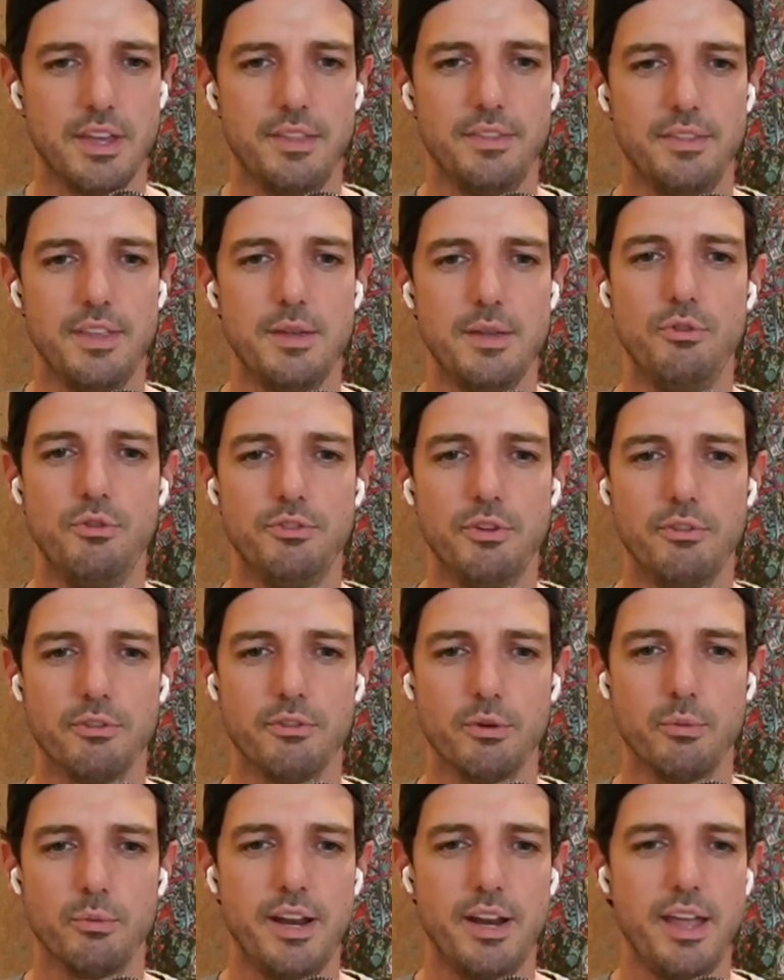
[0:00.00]
They moved
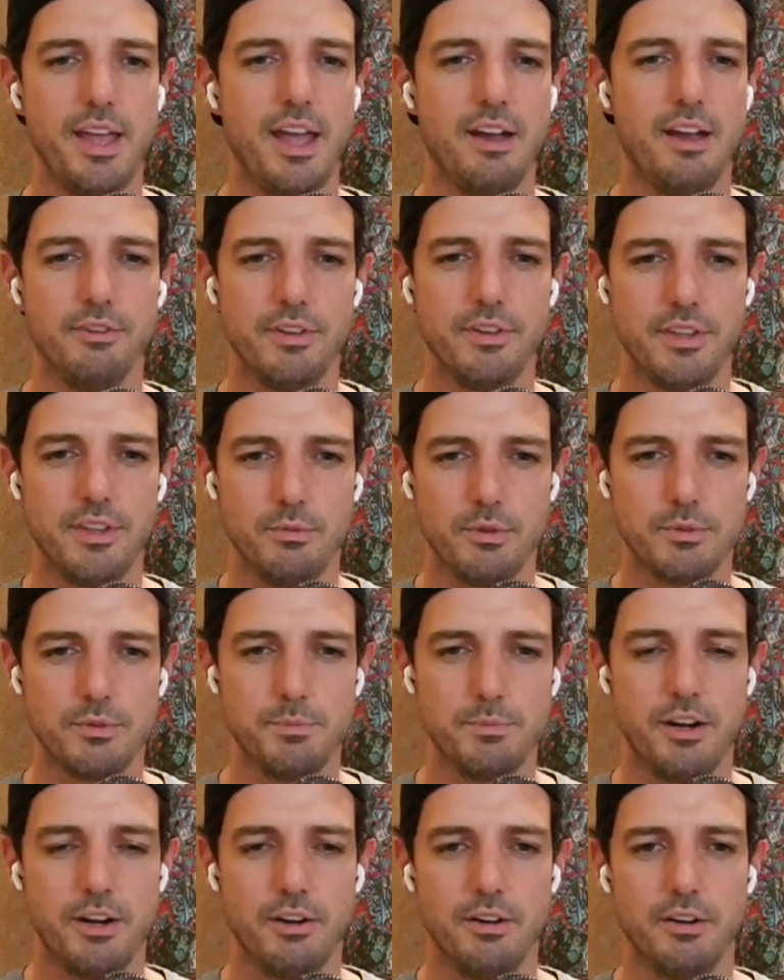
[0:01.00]
over when everything was
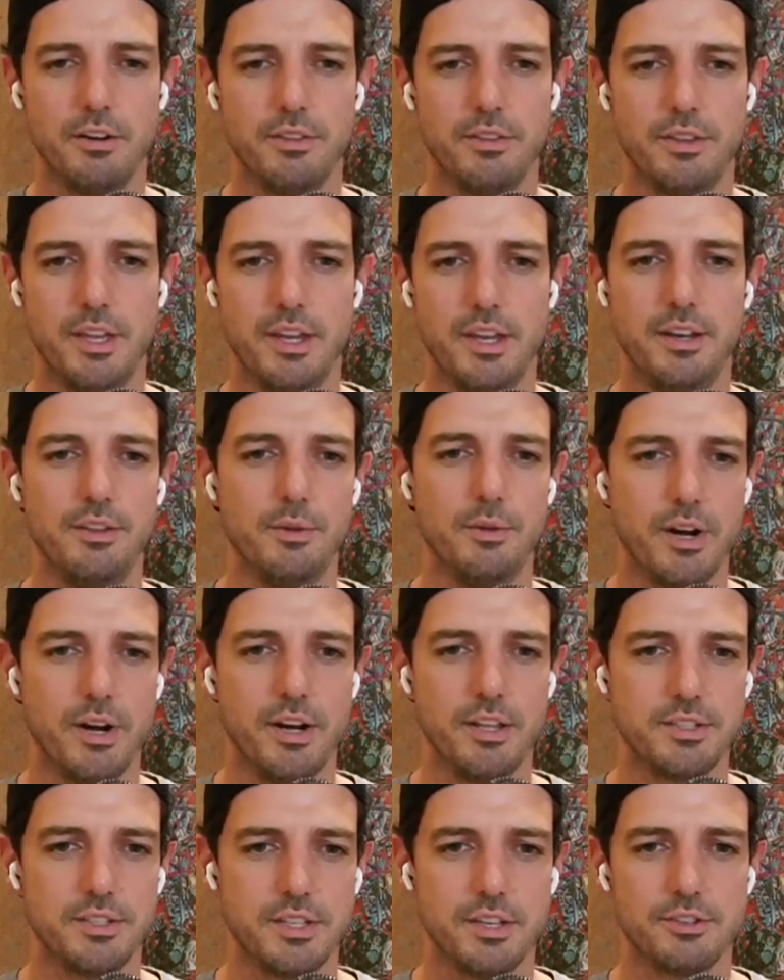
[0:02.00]
better than the
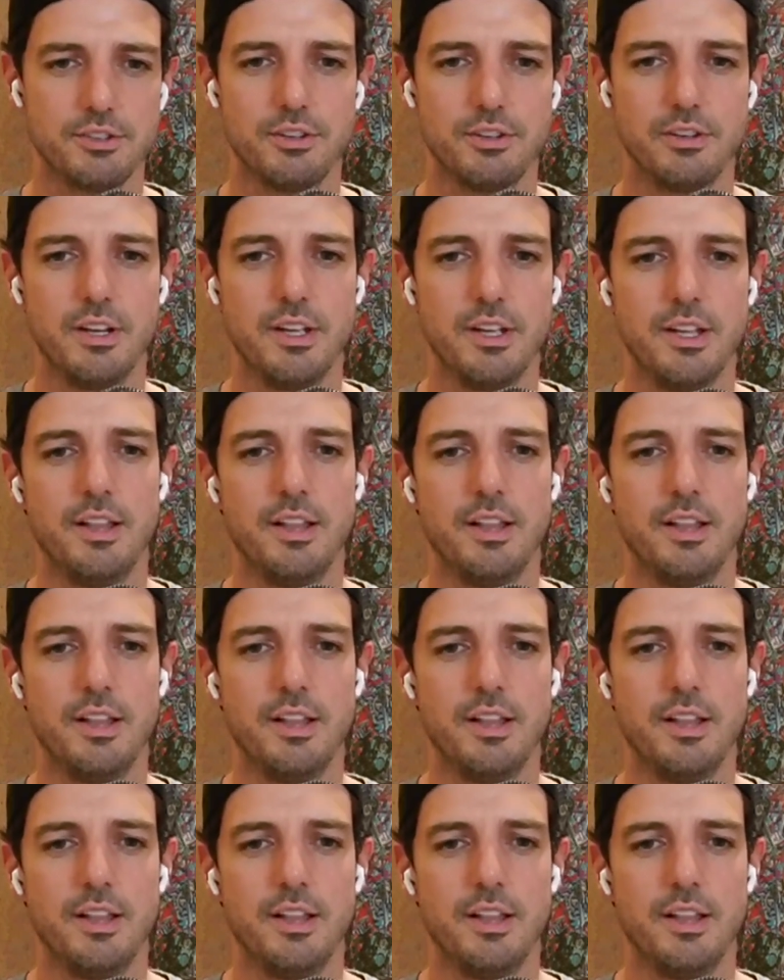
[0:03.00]
predecessor.